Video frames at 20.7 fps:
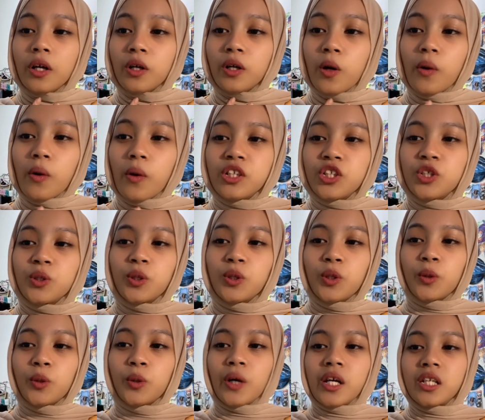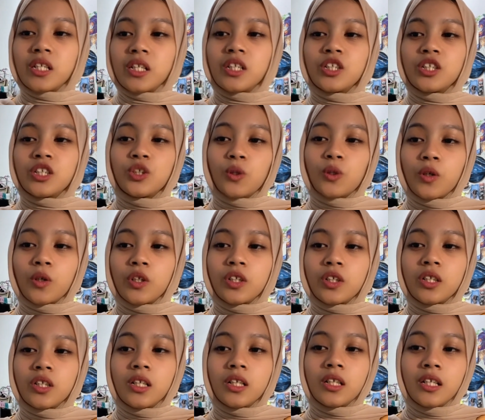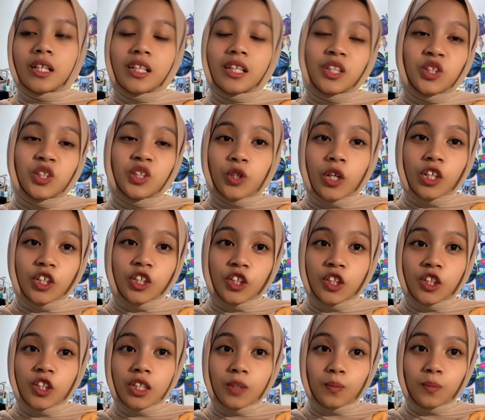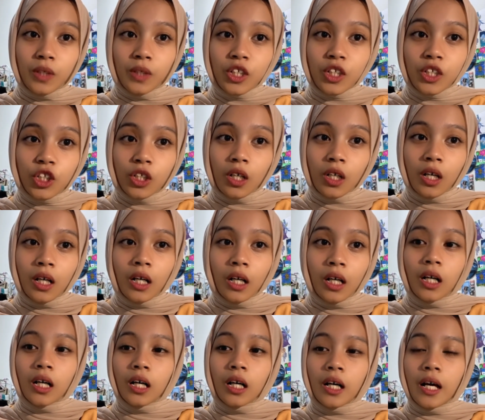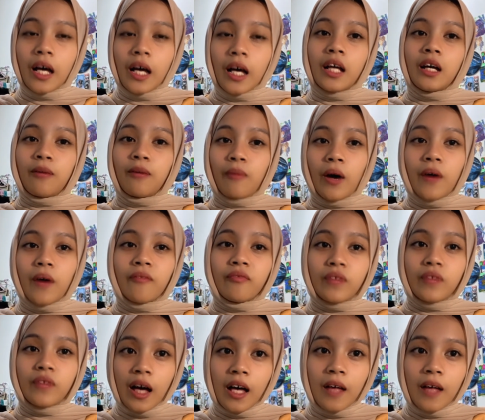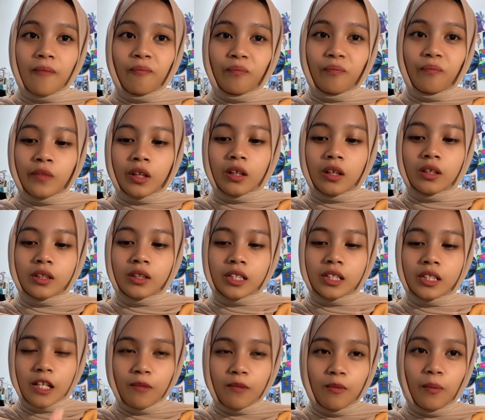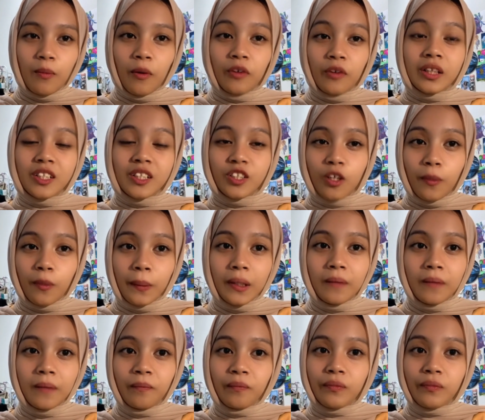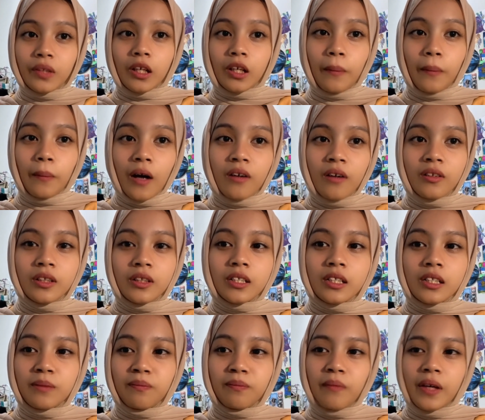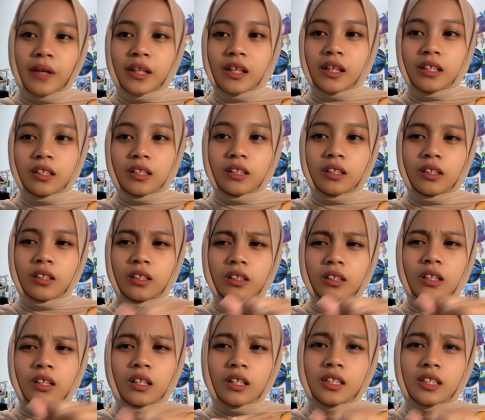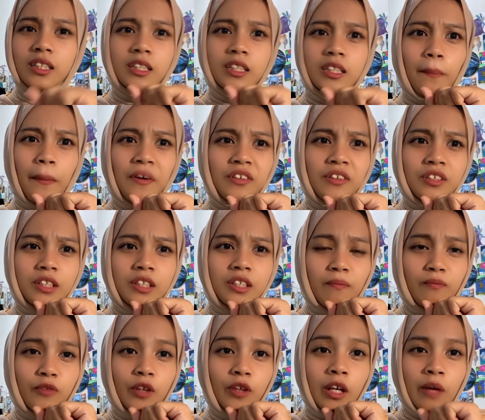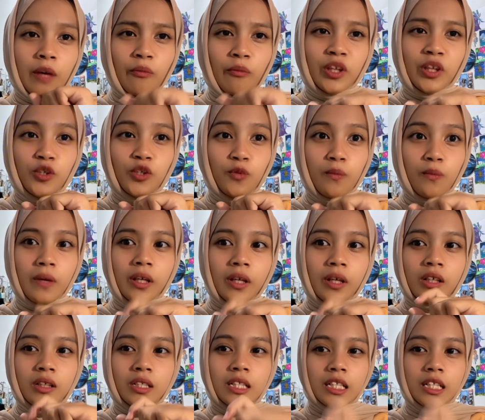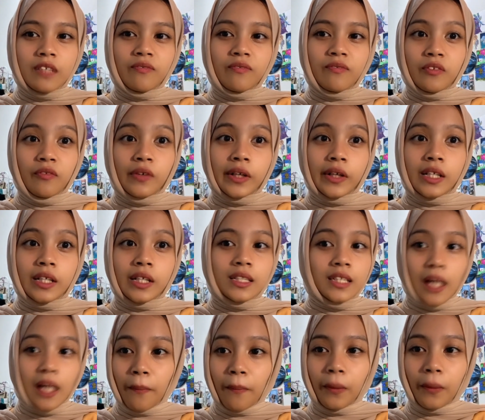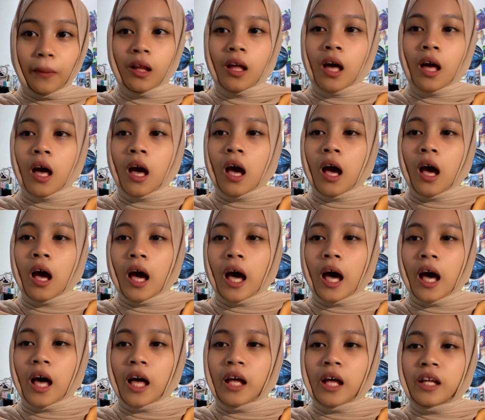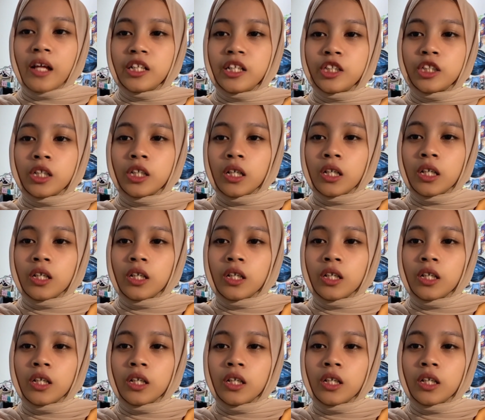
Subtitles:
going to create a short instructional speech about that theme, about that topic, about making a step-by-step when you make a CV, for example. And